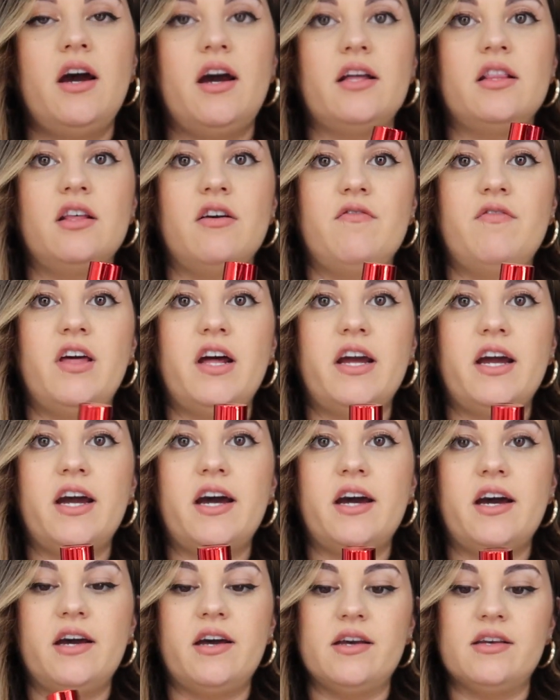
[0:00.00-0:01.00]
I love that it
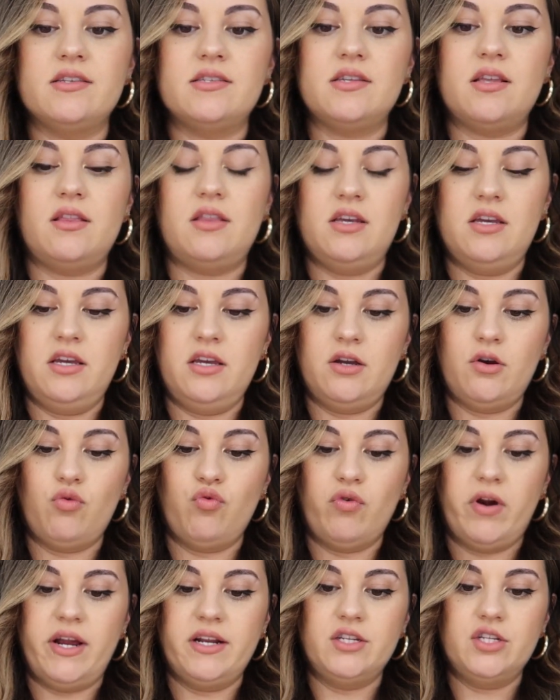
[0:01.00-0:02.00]
has the
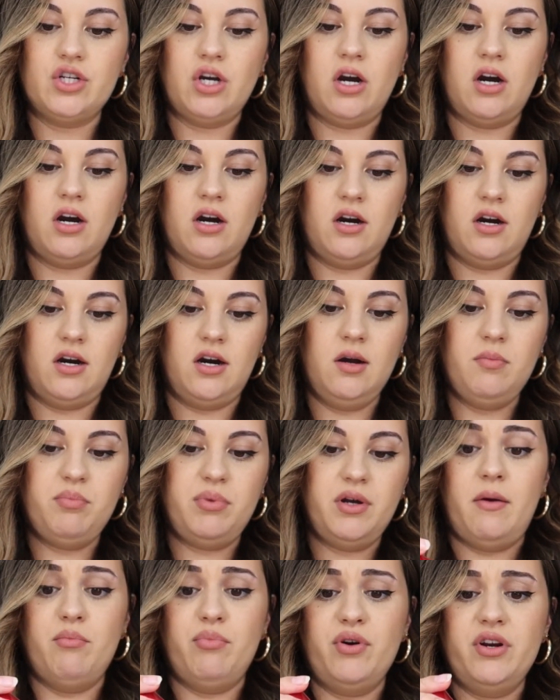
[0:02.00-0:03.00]
red top.
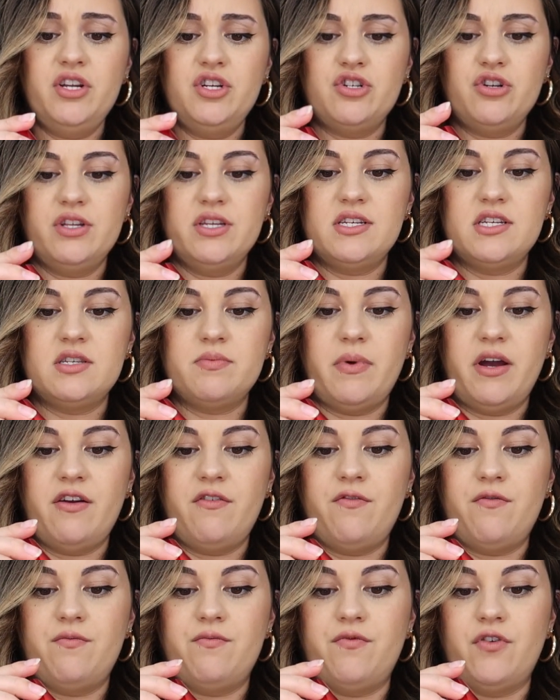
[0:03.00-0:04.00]
I'm pretty sure this is
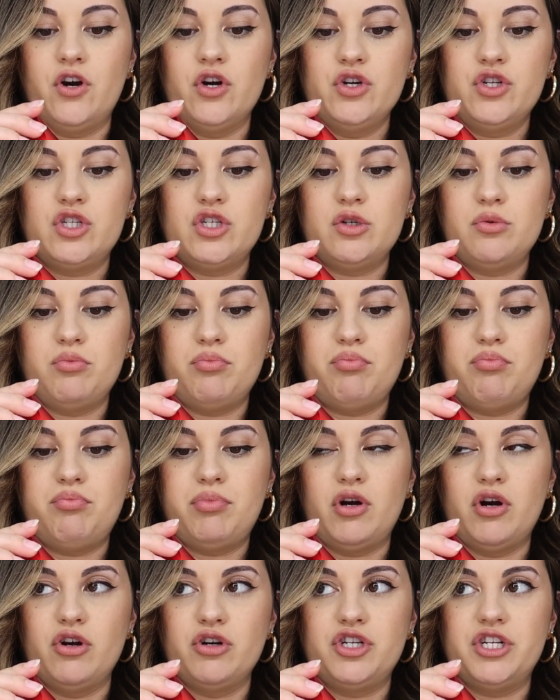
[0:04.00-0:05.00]
my first
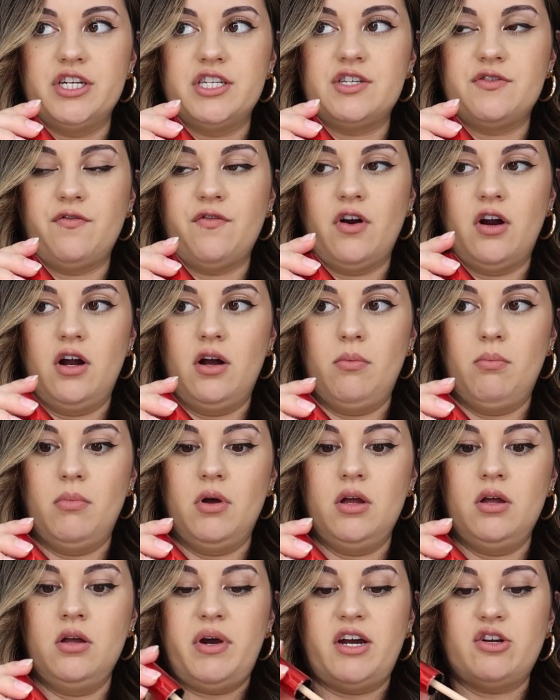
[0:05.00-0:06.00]
purchase
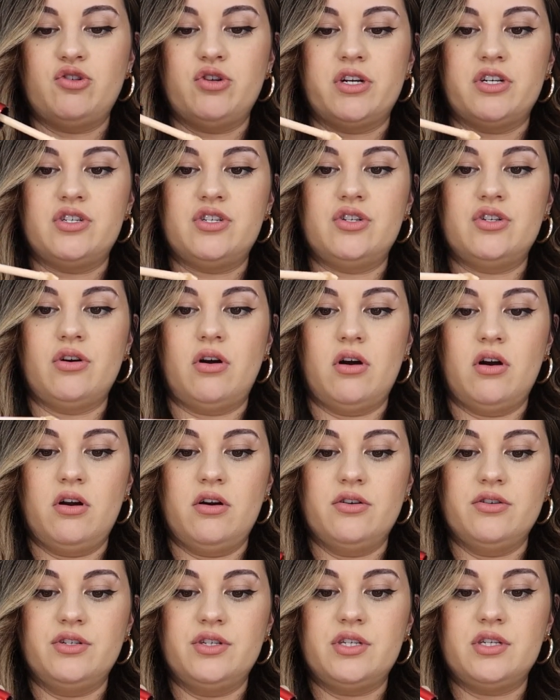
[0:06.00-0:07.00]
from Patrick
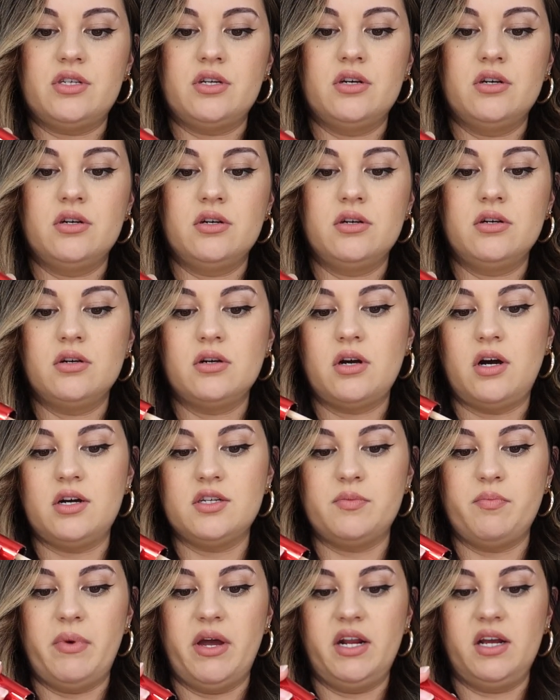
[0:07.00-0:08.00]
Starr's
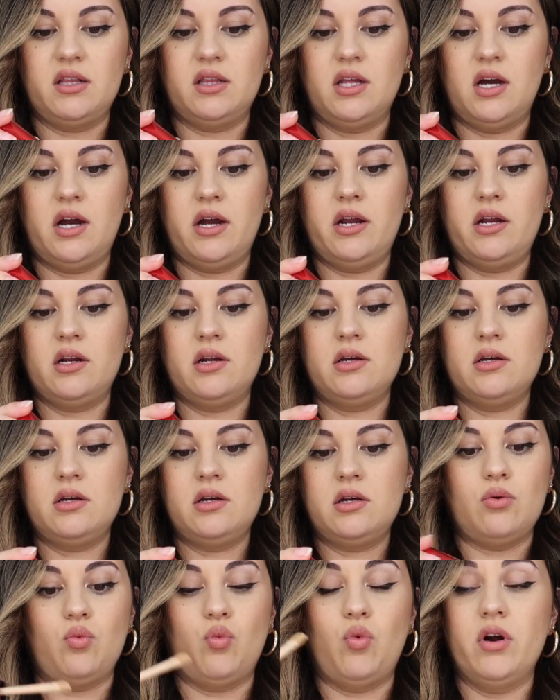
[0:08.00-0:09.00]
cosmetic line.
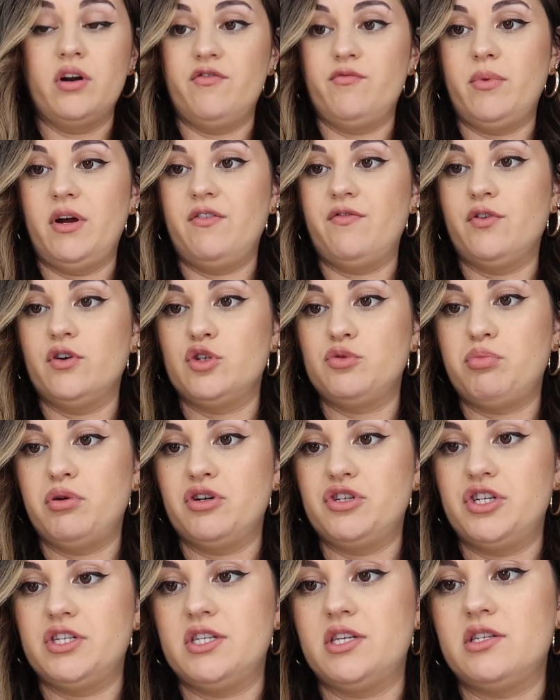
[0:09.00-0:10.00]
One of my first
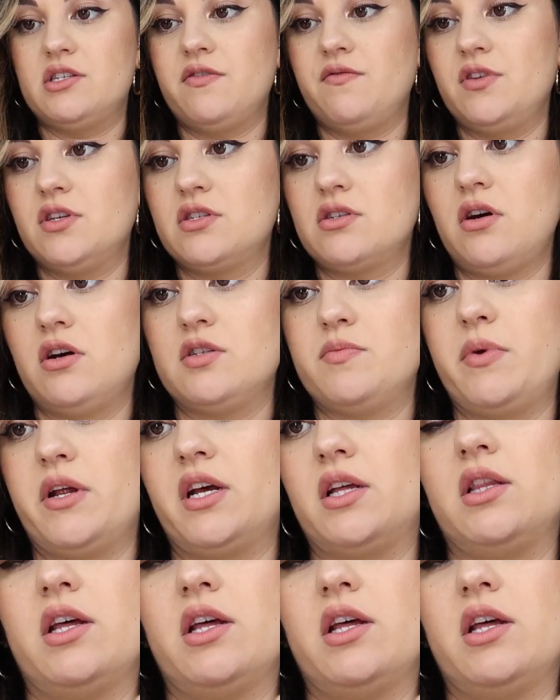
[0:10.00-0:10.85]
purchases of this cosmetic